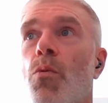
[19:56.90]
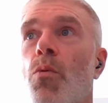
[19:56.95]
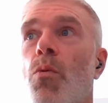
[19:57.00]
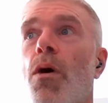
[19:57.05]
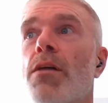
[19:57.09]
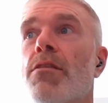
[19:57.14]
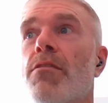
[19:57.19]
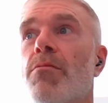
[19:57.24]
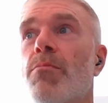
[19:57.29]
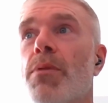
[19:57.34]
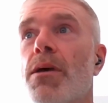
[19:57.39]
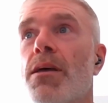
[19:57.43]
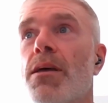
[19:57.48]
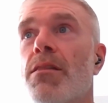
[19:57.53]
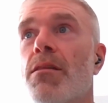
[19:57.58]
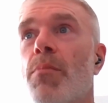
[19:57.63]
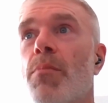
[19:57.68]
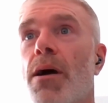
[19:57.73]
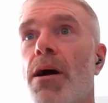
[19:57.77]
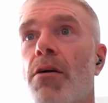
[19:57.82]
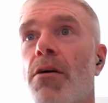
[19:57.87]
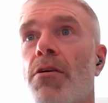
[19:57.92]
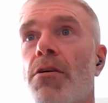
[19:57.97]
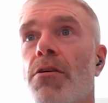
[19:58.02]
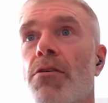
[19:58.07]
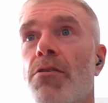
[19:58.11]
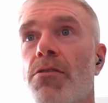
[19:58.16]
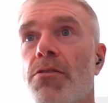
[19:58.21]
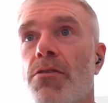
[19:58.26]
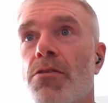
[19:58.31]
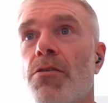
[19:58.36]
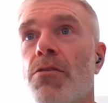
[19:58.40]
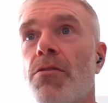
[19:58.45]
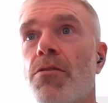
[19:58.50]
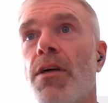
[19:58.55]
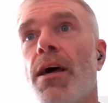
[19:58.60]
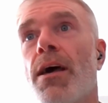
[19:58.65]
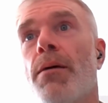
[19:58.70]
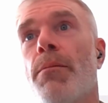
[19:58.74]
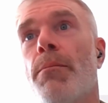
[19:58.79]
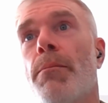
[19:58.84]
what's been the barrier to
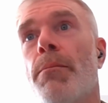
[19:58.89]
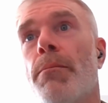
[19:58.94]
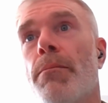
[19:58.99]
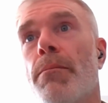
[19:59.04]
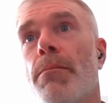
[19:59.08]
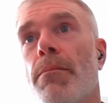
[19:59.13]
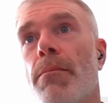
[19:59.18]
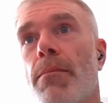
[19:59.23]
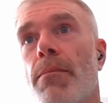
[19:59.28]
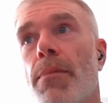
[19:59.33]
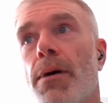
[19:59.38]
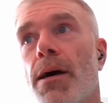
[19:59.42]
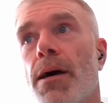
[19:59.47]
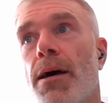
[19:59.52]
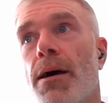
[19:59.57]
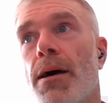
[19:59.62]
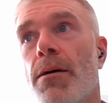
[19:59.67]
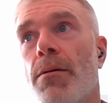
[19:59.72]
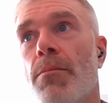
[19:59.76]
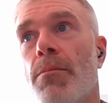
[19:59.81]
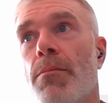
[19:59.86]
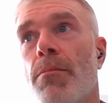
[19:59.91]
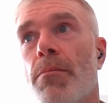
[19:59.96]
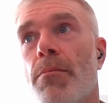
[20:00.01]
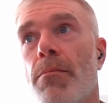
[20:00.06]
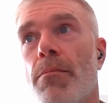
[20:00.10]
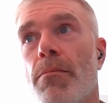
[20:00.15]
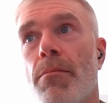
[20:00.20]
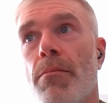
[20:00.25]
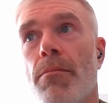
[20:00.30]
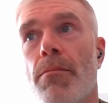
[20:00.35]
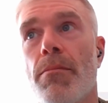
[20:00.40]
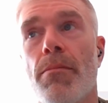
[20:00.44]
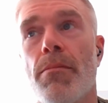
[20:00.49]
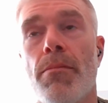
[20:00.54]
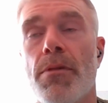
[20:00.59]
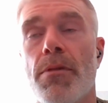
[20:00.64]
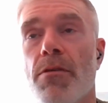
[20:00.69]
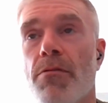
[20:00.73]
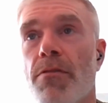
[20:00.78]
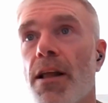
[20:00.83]
them um,
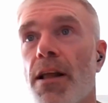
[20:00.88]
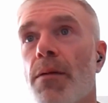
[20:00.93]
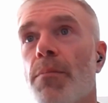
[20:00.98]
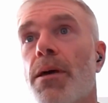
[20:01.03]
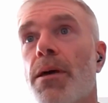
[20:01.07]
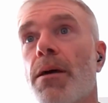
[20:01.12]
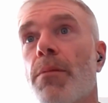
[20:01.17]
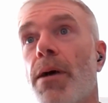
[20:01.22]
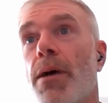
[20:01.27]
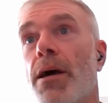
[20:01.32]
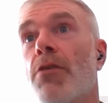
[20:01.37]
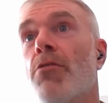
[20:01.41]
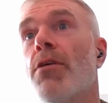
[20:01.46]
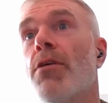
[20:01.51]
developing a better